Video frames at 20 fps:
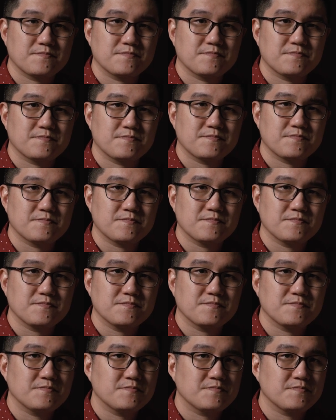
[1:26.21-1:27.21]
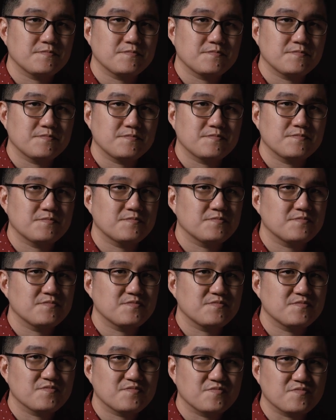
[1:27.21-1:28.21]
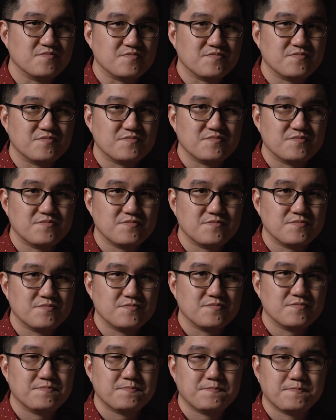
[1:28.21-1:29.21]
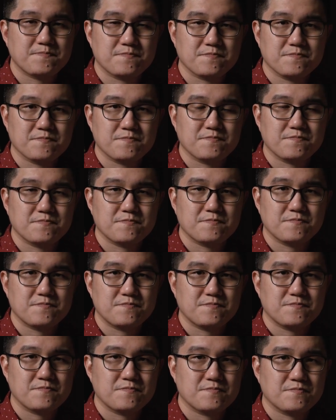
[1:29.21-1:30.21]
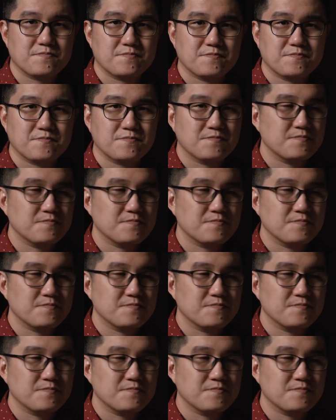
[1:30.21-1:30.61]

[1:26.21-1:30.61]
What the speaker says: [no speech]